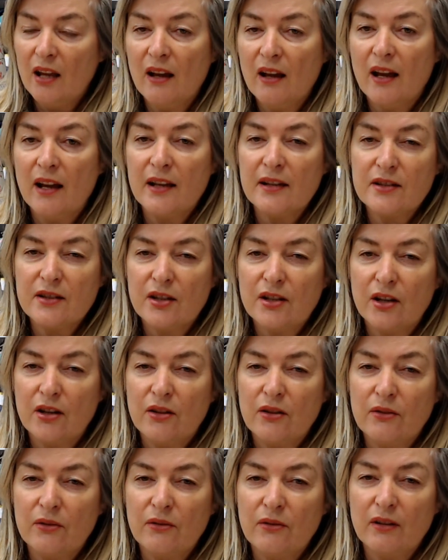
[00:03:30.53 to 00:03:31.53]

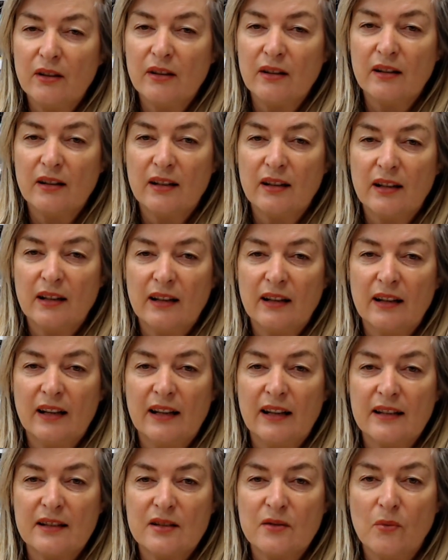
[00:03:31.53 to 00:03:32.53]
So
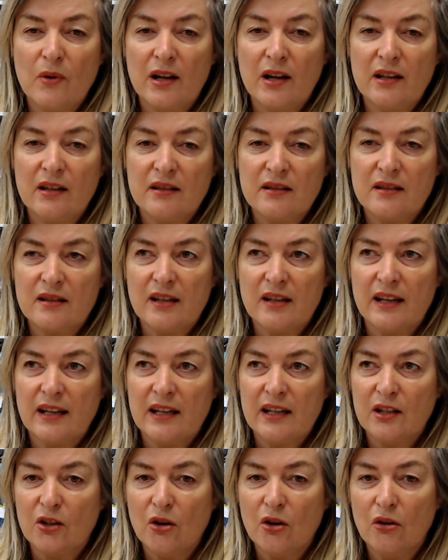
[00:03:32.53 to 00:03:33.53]
as well as a
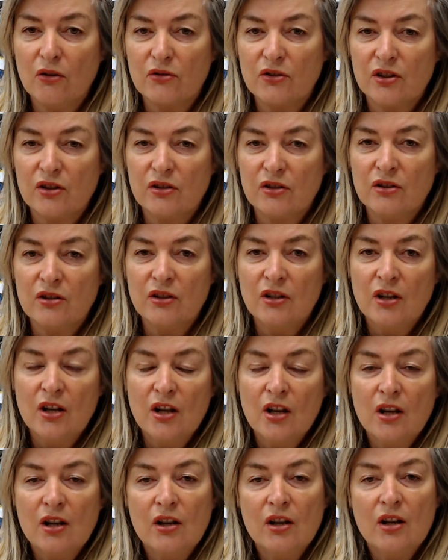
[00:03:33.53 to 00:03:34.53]
cotton,
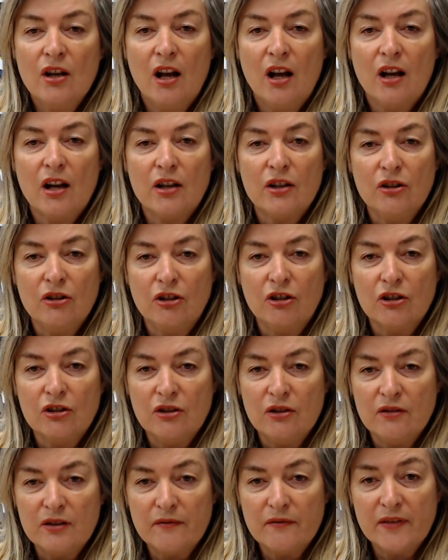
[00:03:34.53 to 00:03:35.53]
you could
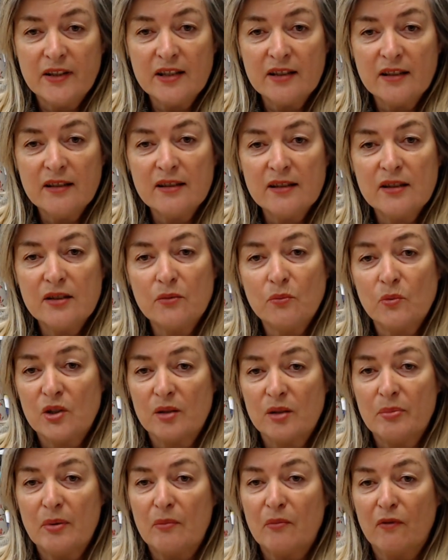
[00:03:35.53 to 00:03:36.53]
use a viscose, which is a
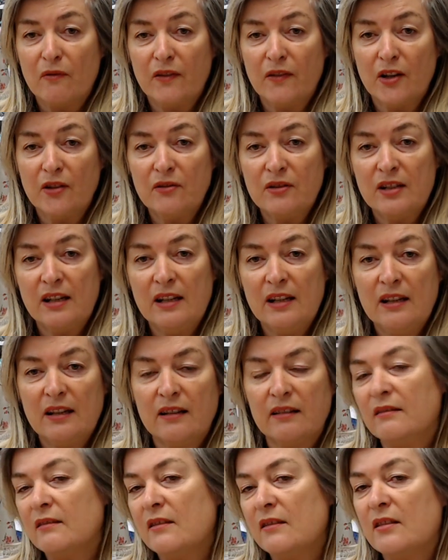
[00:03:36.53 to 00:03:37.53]
bit more floaty
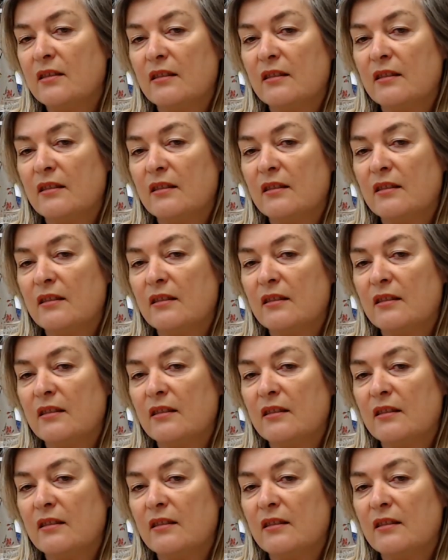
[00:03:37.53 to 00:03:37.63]
and